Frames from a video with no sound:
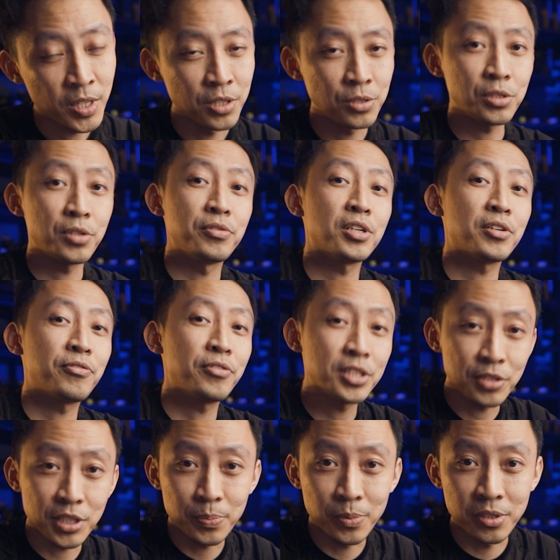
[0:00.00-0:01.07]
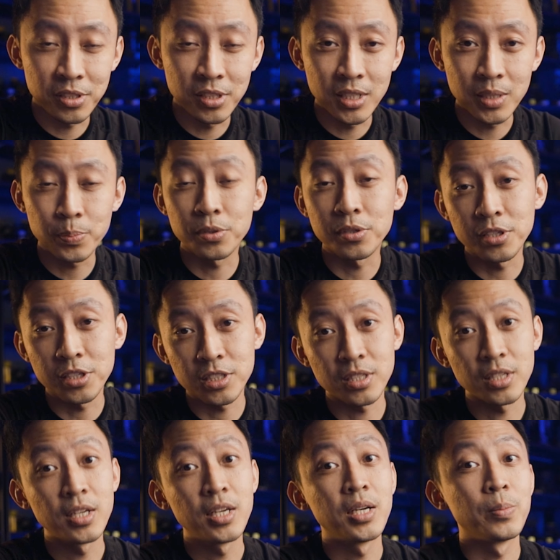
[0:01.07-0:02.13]
So if you're a first responder, police,
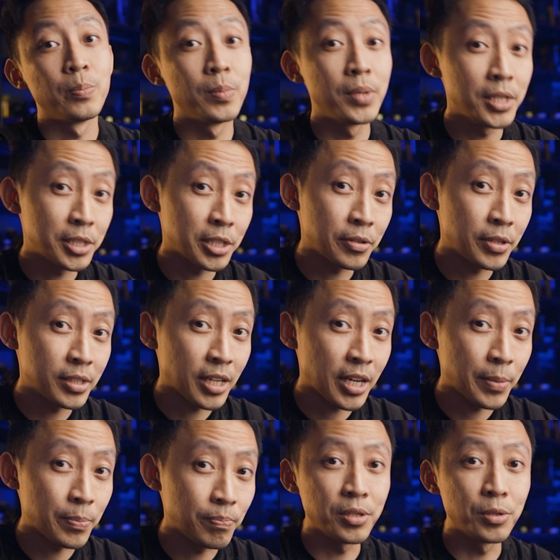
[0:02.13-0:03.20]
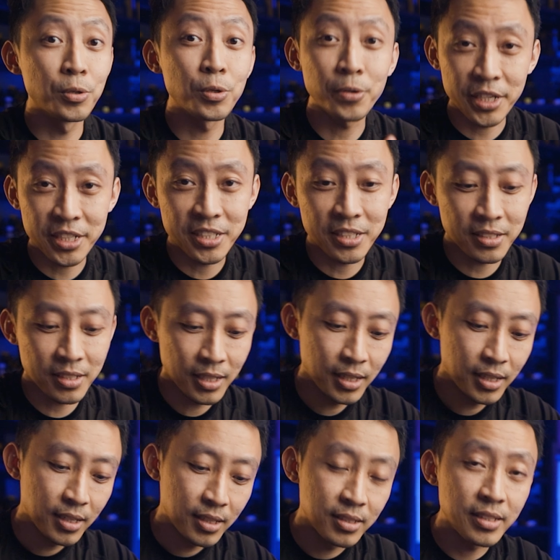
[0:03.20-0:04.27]
military type, no question,
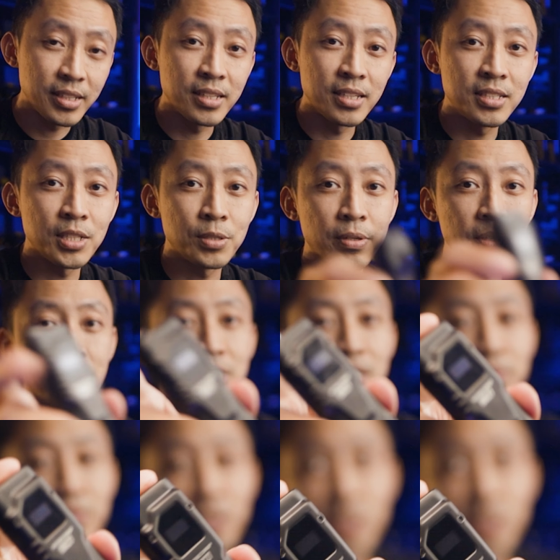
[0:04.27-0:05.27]
the EDC27